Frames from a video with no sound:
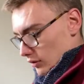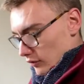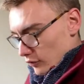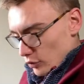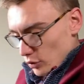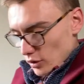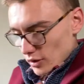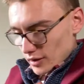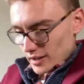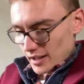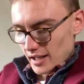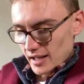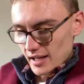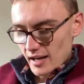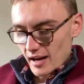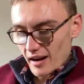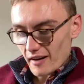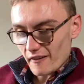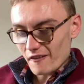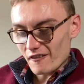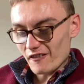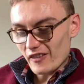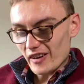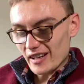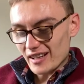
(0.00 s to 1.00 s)
another one here.
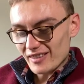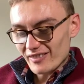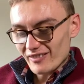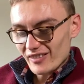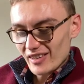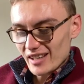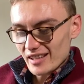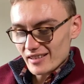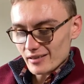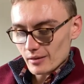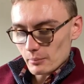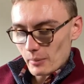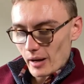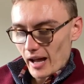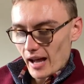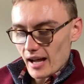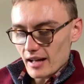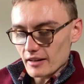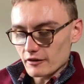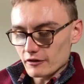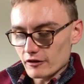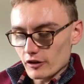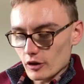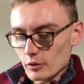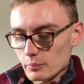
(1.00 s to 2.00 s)
I think these are my
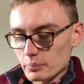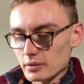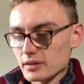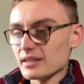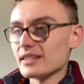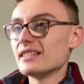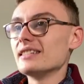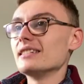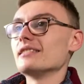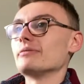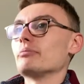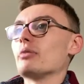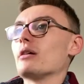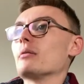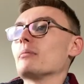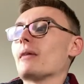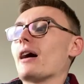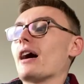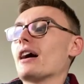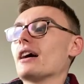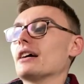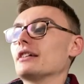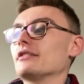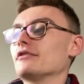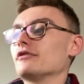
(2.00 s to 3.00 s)
headphones. Please be
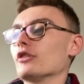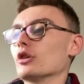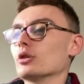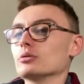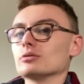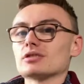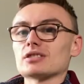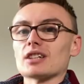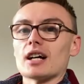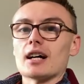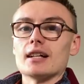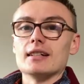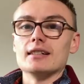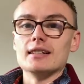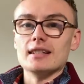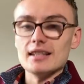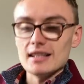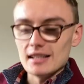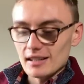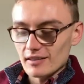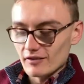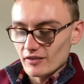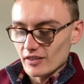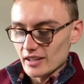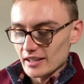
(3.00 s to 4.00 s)
my headphones. I
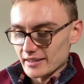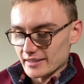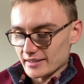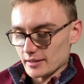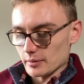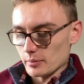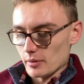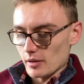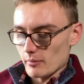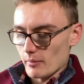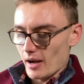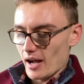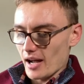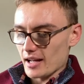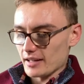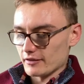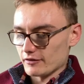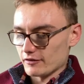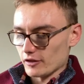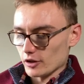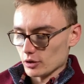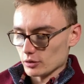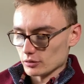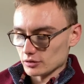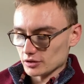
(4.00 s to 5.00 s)
need these to be my
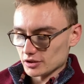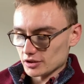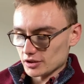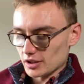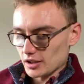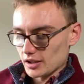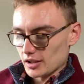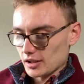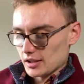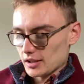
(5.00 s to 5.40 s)
headphones.